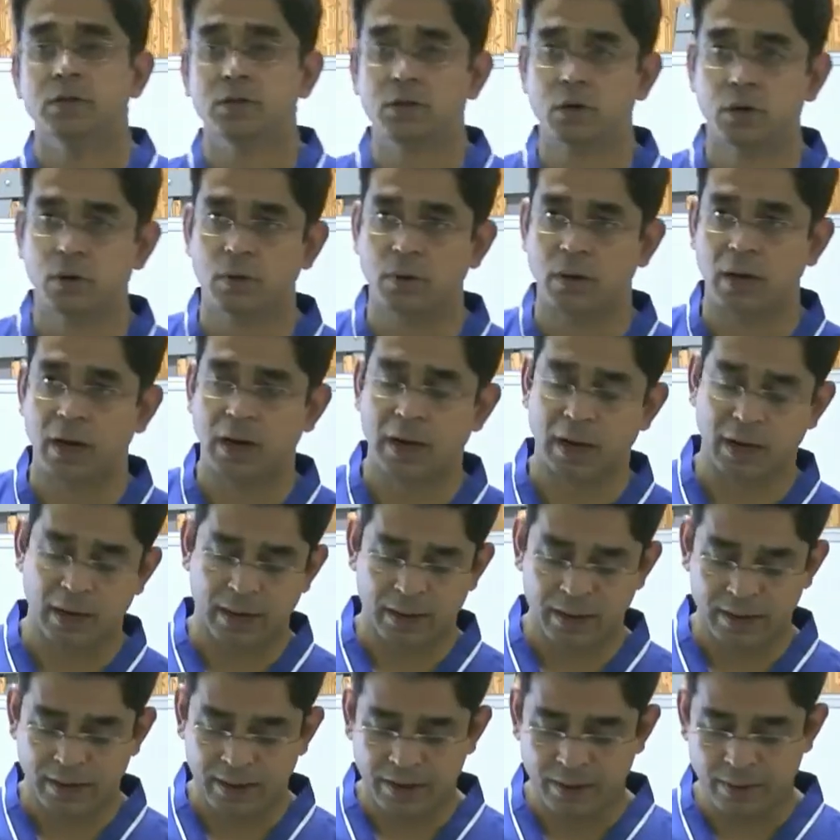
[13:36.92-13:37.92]
So
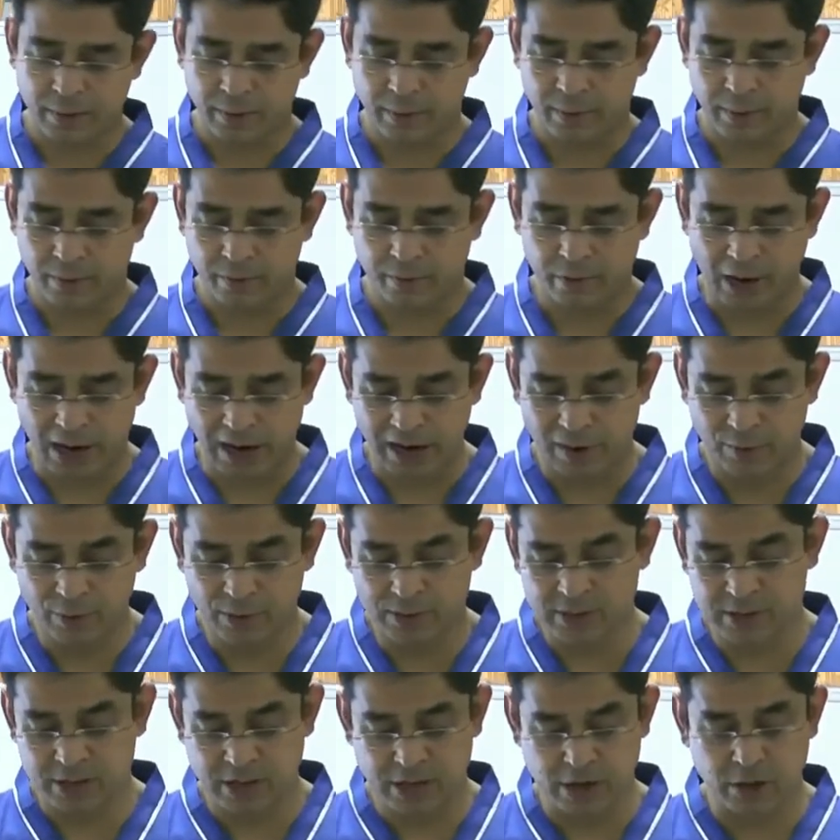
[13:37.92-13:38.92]
while
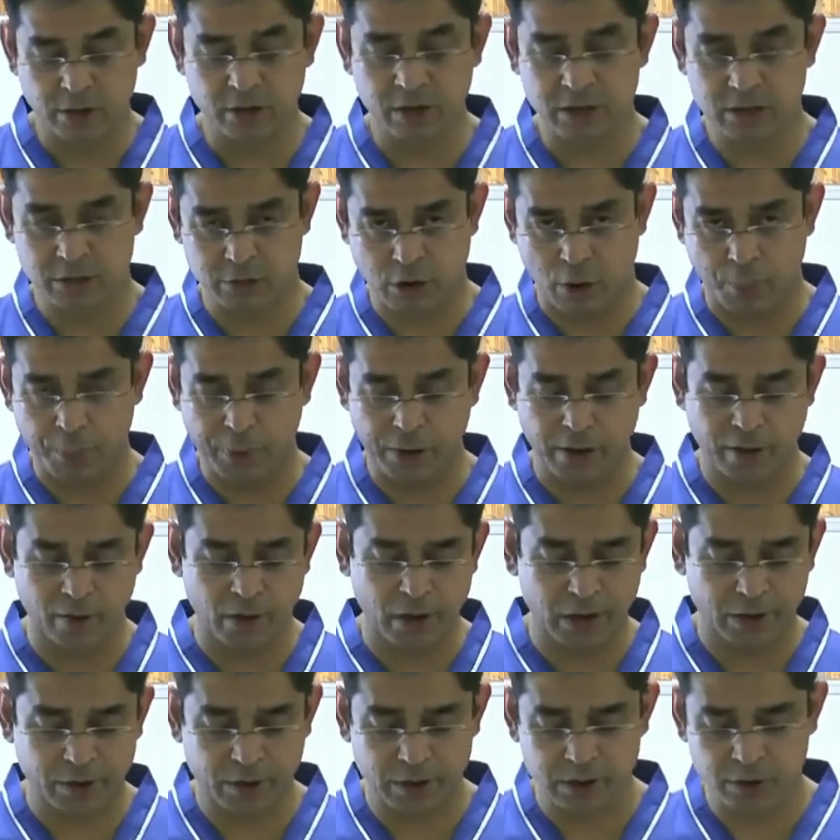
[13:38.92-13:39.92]
we stay on this topic of
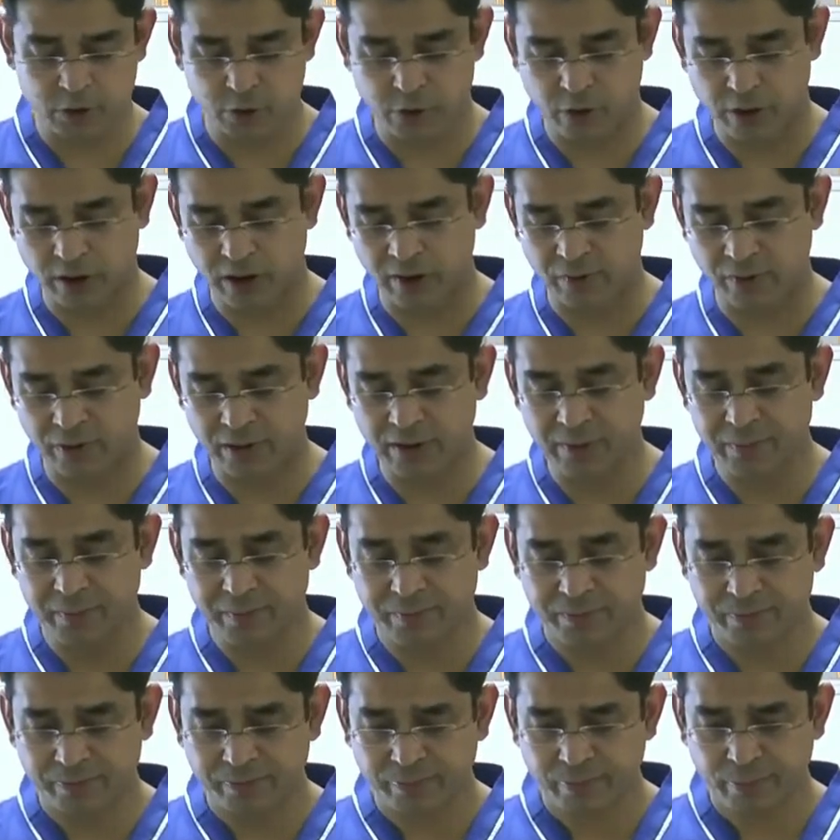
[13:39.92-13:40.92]
ultrasonography,
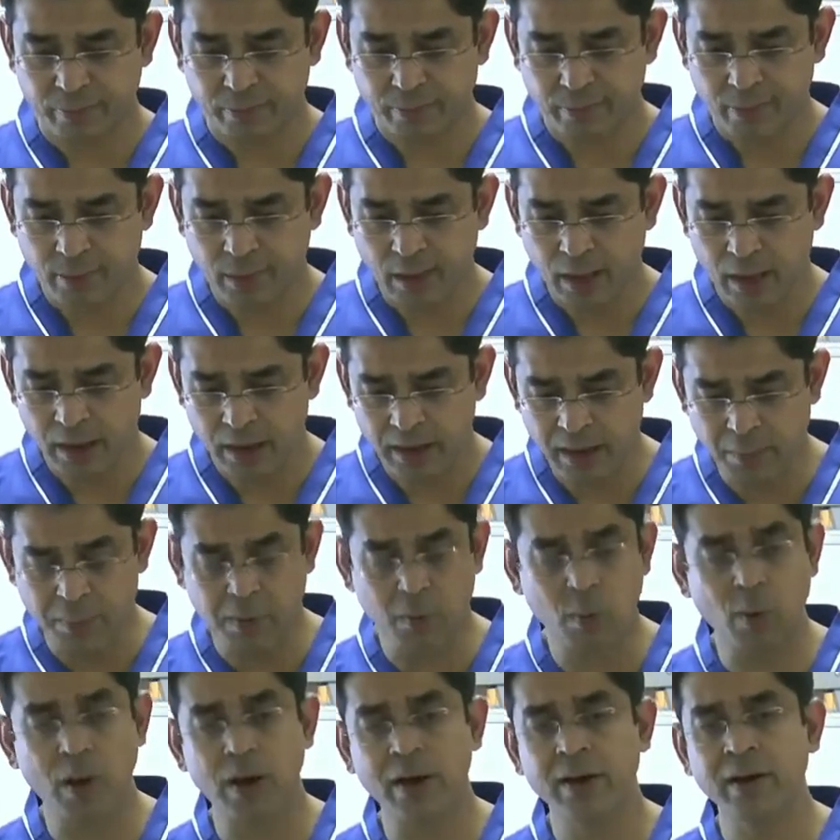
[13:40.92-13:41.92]

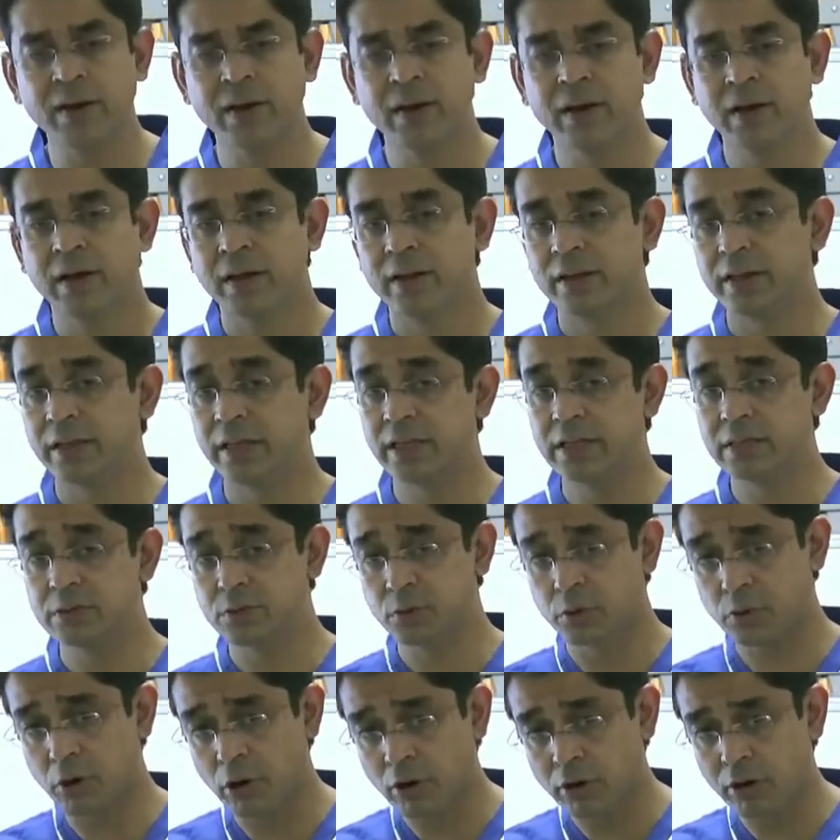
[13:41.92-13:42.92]
number one, the
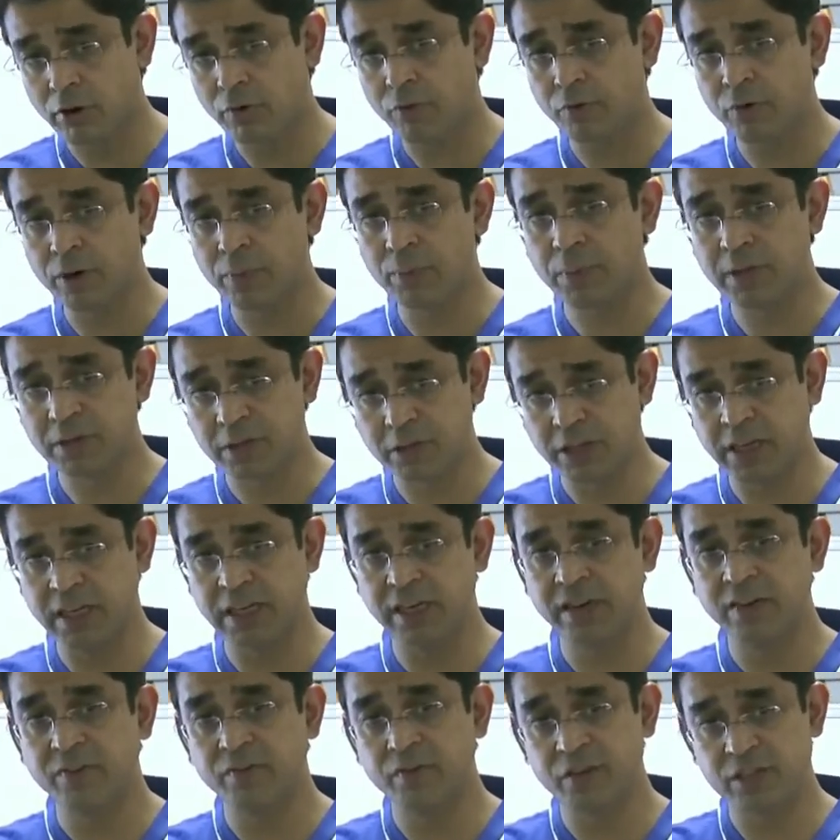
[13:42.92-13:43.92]
sonography
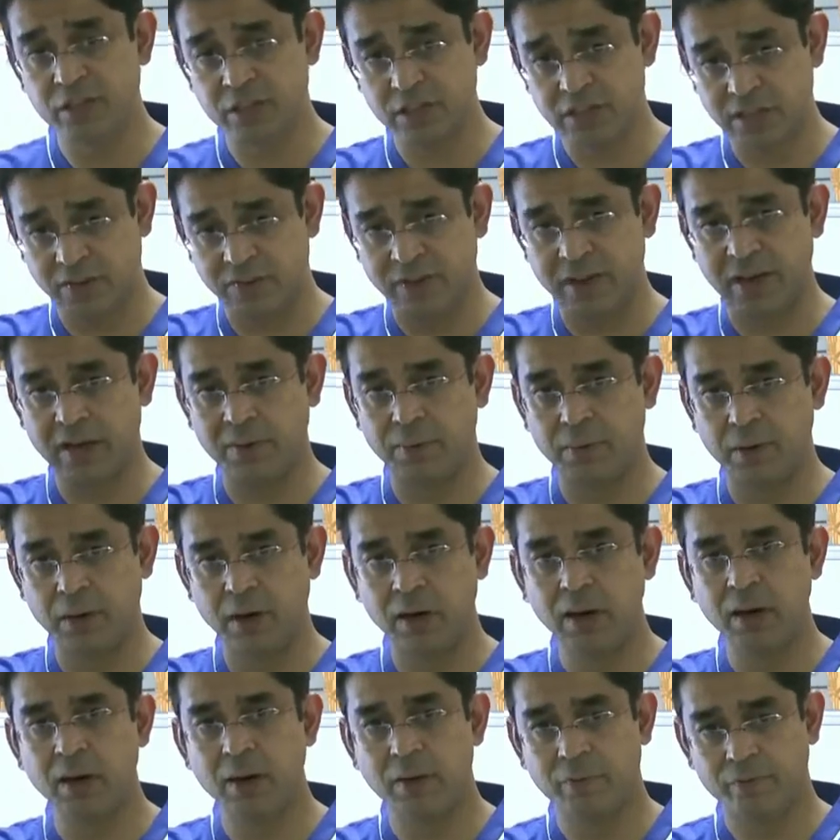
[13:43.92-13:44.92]
machine which is
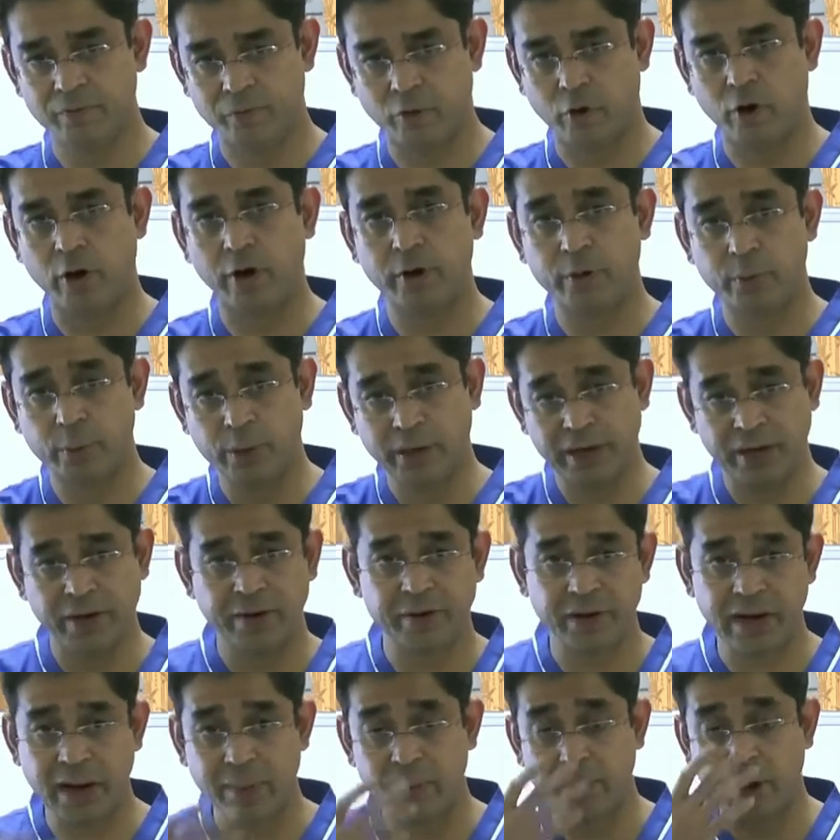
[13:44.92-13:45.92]
available for doing
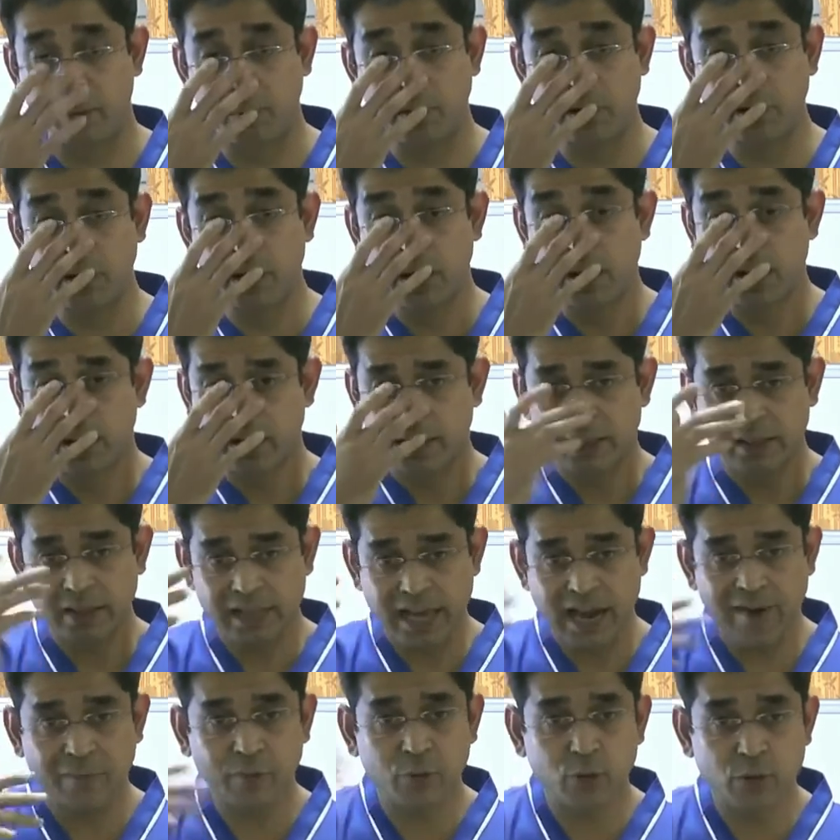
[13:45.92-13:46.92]
intra-abdominal,
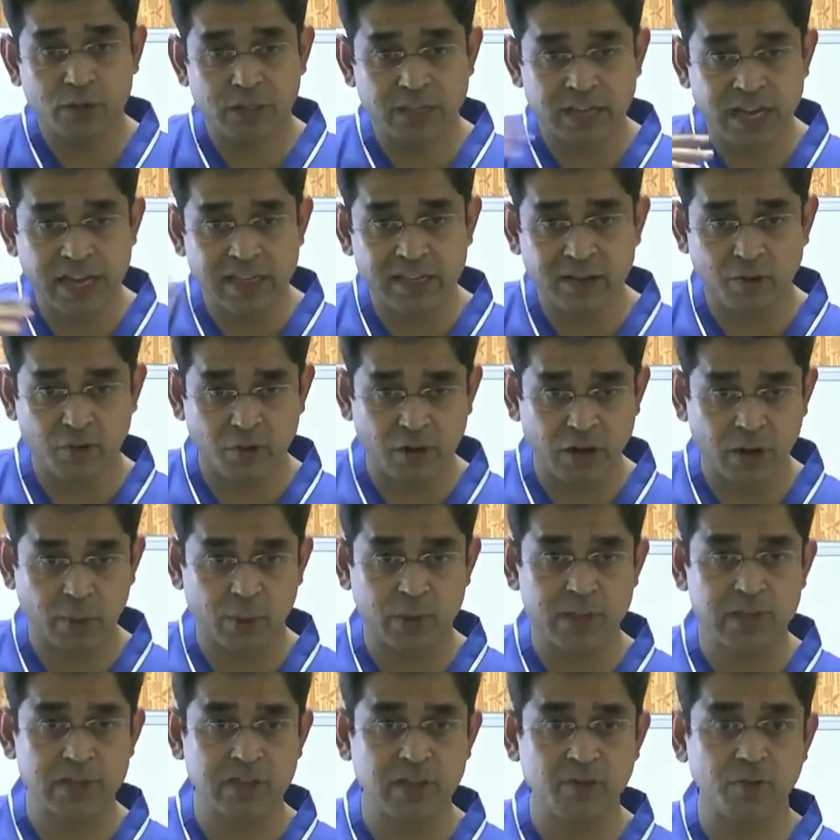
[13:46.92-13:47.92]
they have to change the
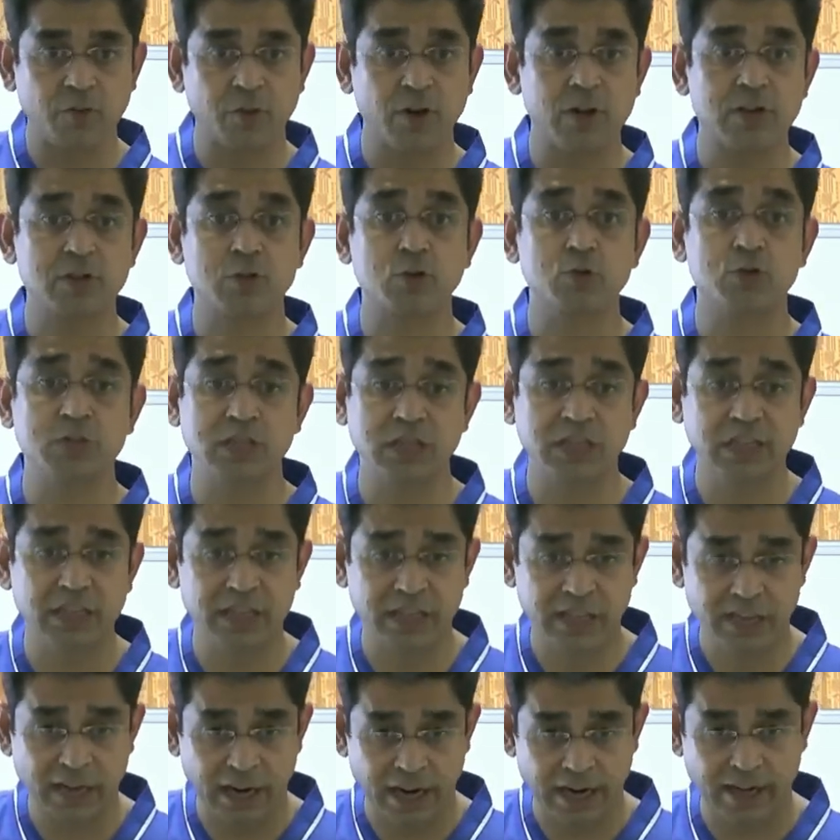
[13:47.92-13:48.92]
frequency first to see
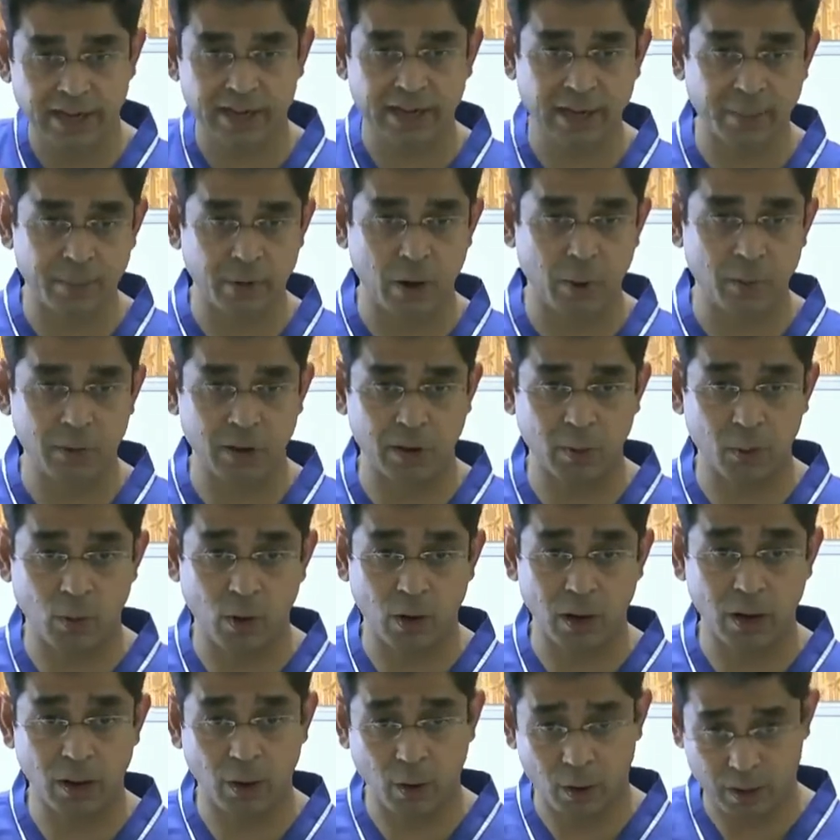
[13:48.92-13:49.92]
the entry abdominal
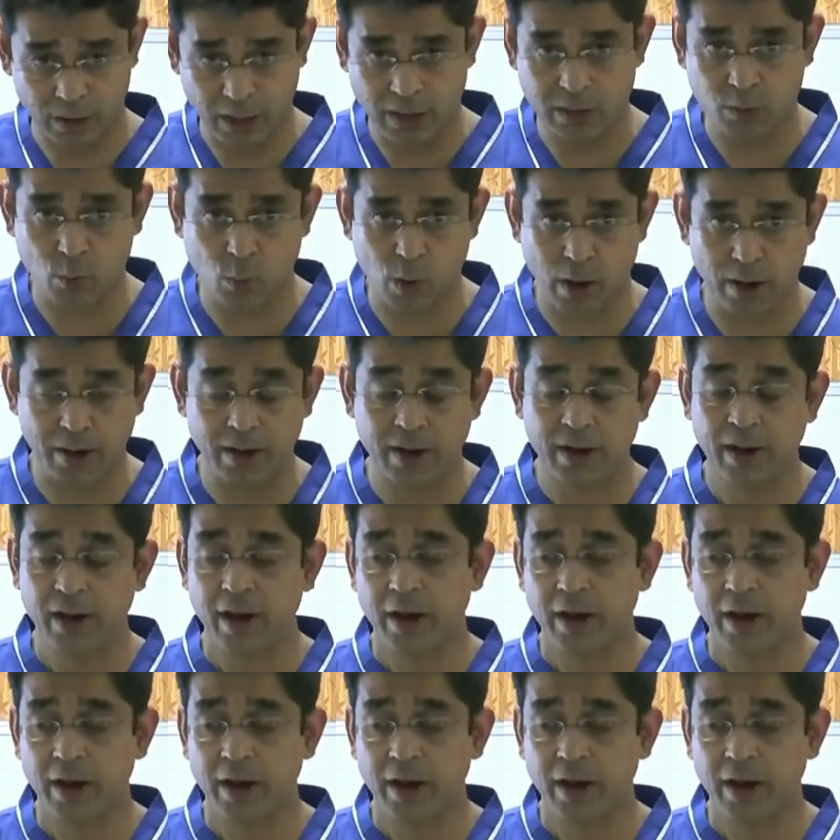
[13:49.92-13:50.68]
wall. That's one.